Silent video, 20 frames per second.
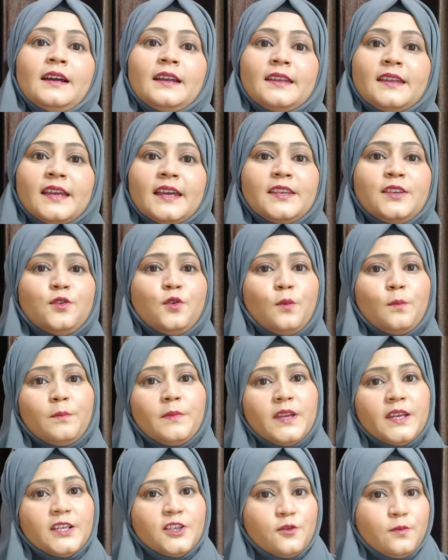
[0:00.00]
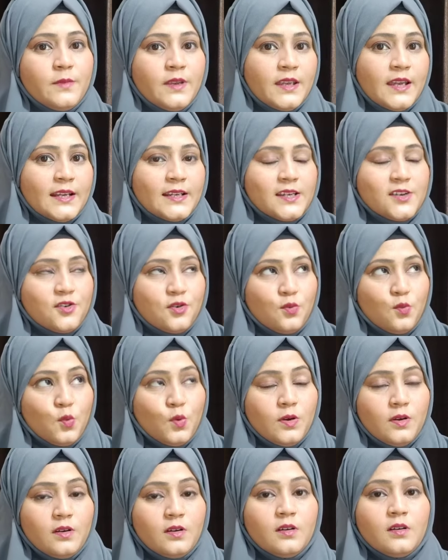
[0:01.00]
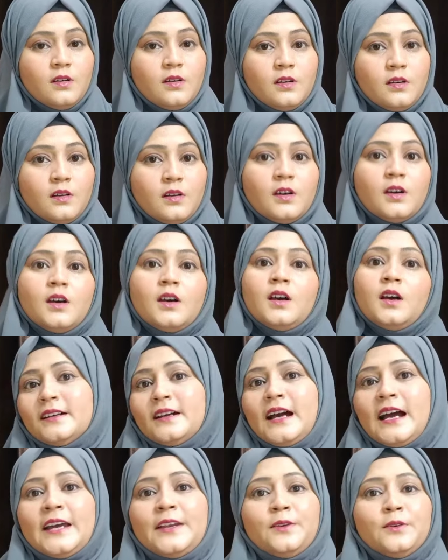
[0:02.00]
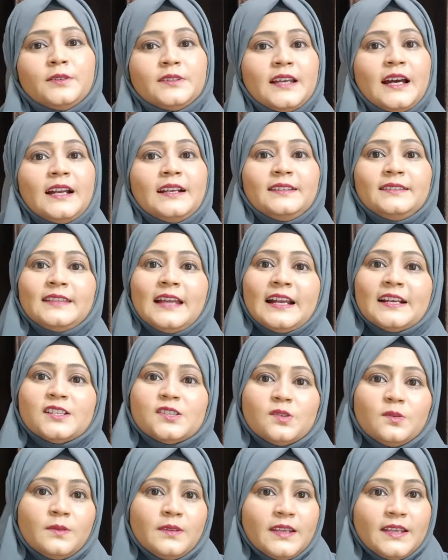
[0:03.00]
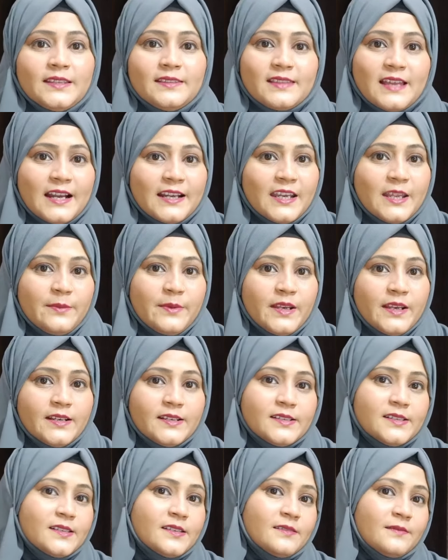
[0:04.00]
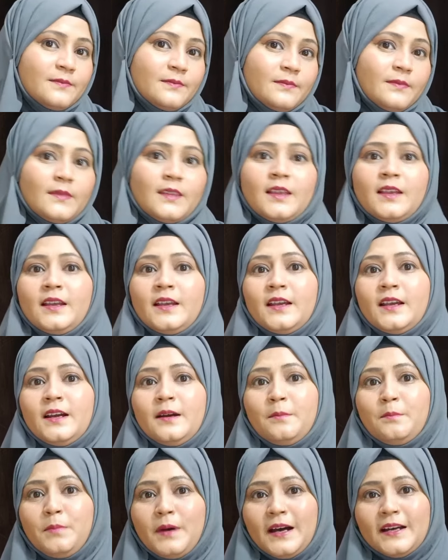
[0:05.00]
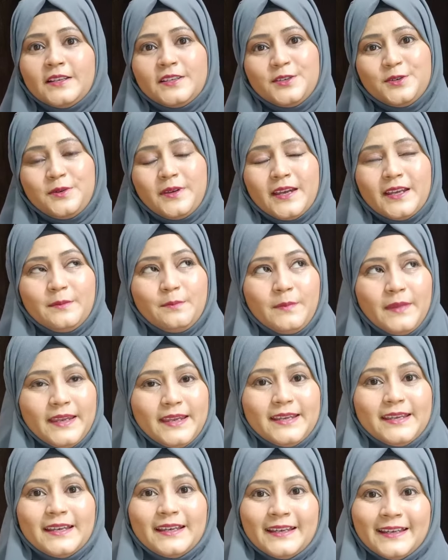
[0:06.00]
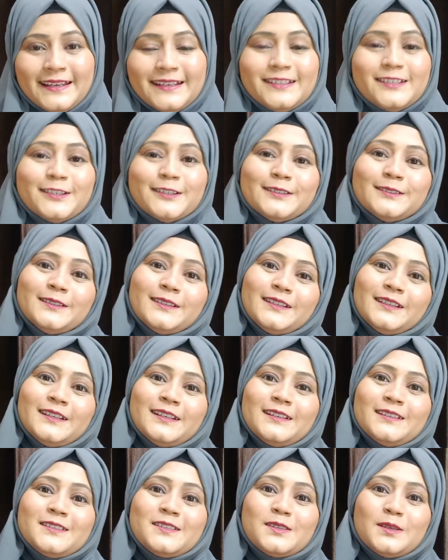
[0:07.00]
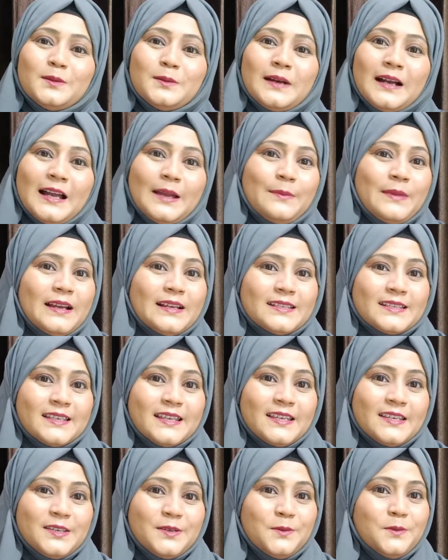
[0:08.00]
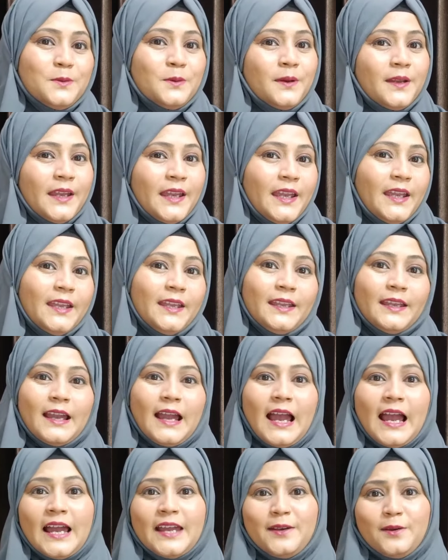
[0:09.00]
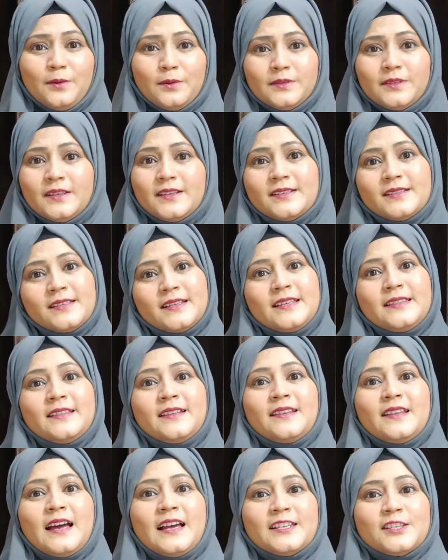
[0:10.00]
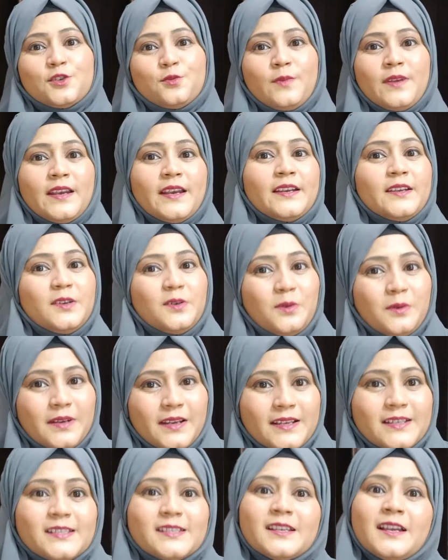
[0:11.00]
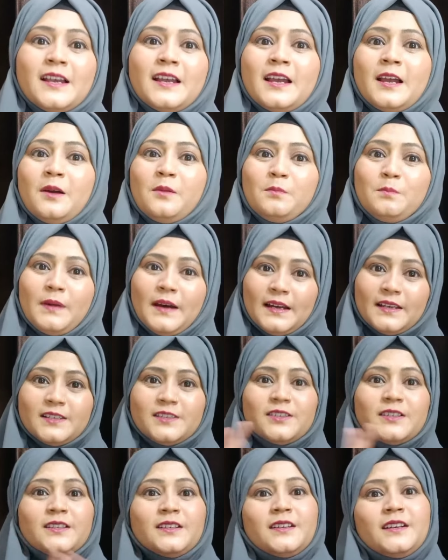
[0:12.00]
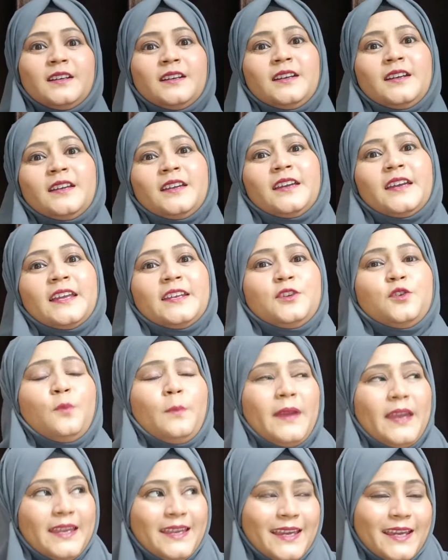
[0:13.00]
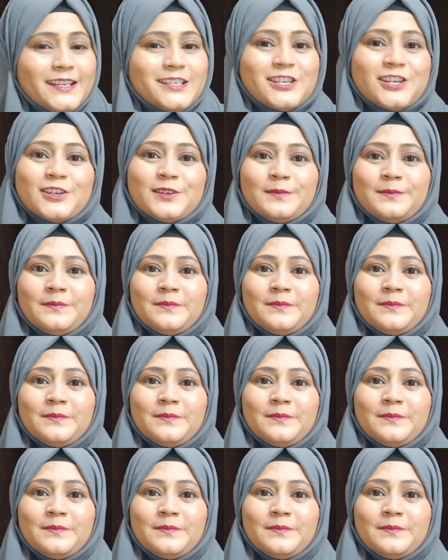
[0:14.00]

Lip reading: Can you meet me at noon? I know that's only in 30 minutes, but you can make it. So I'm asking you, hey, I know this in the last minute notice, but can you make it?